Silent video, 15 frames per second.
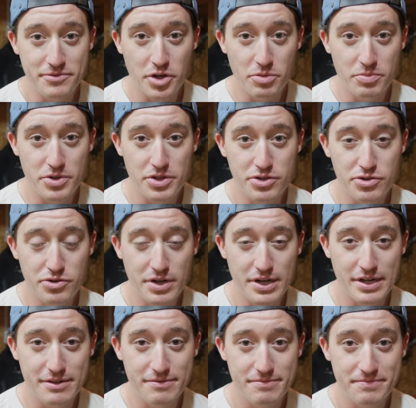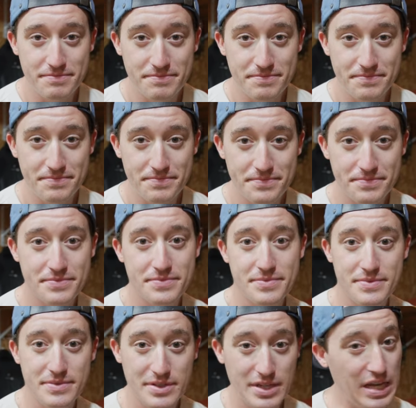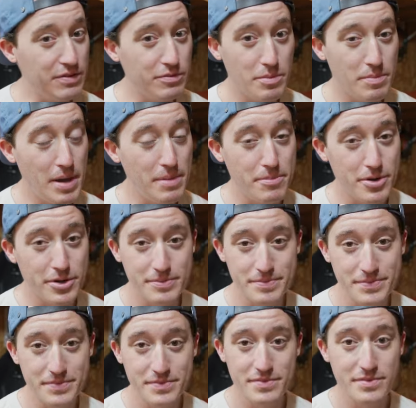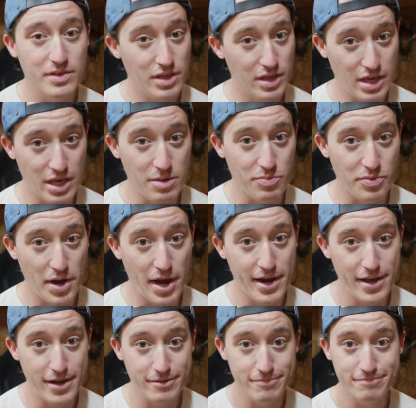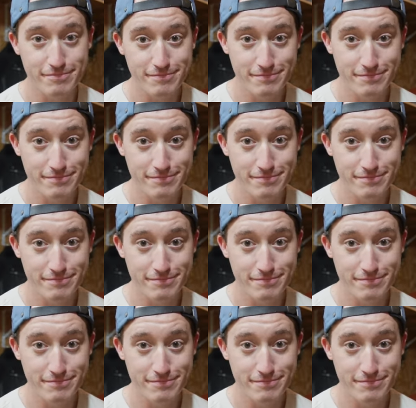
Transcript: hope you enjoyed it. And remember, keep riding.